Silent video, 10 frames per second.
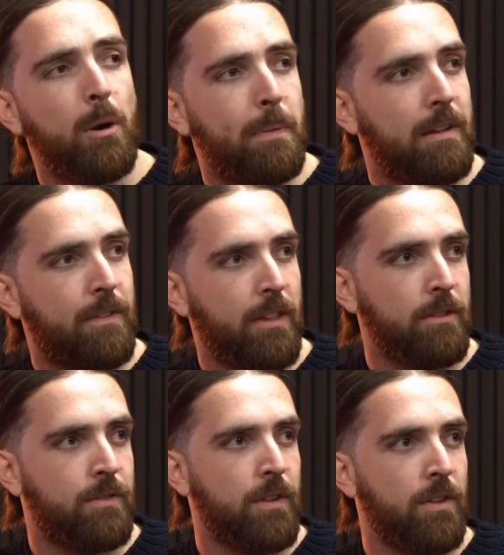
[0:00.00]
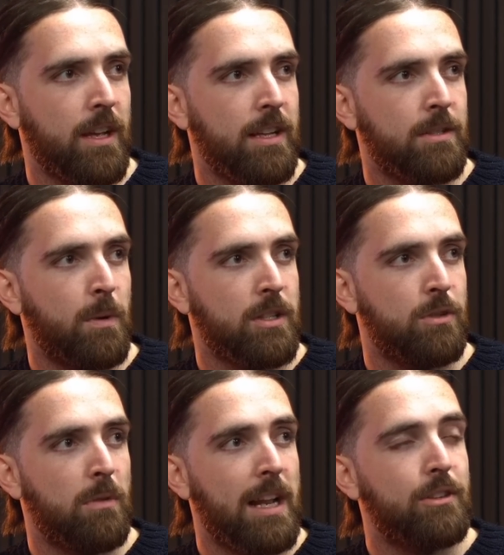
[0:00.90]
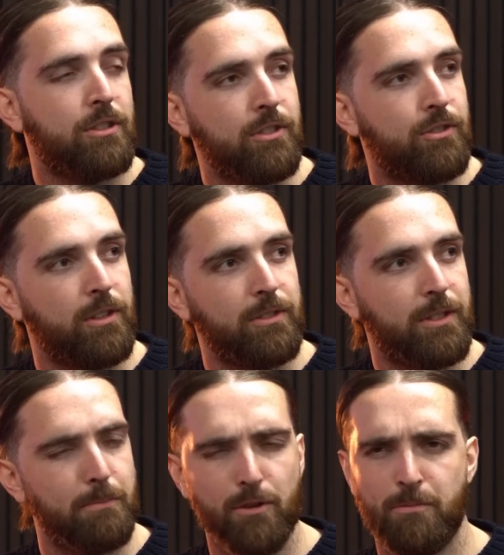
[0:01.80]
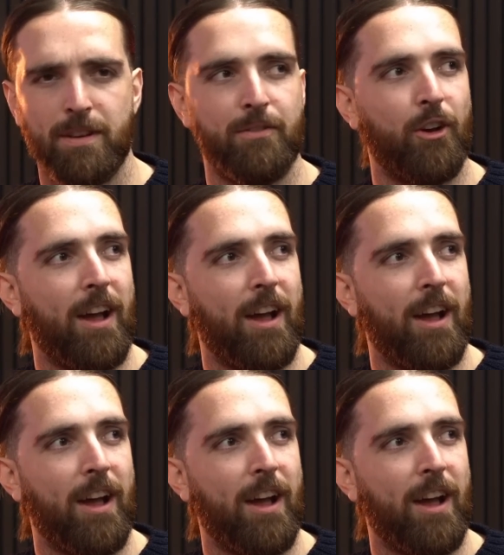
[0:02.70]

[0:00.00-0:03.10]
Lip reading: puppet for those few years where someone else controlled the movement of your